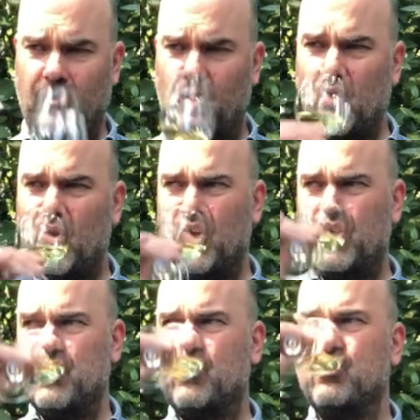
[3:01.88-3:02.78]

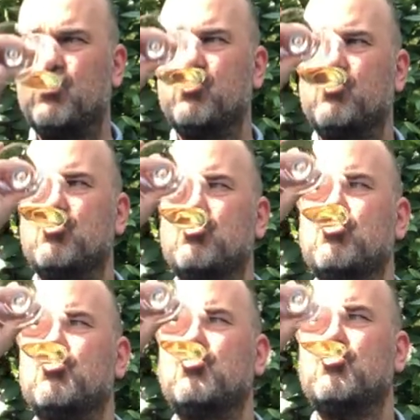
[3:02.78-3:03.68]

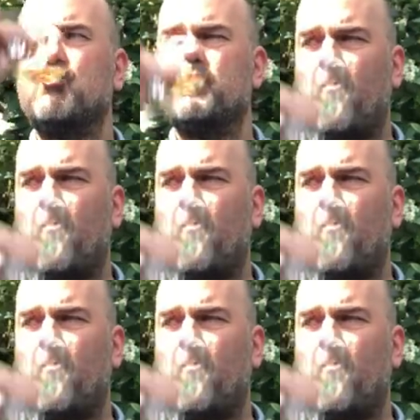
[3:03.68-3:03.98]
Nobody speaks.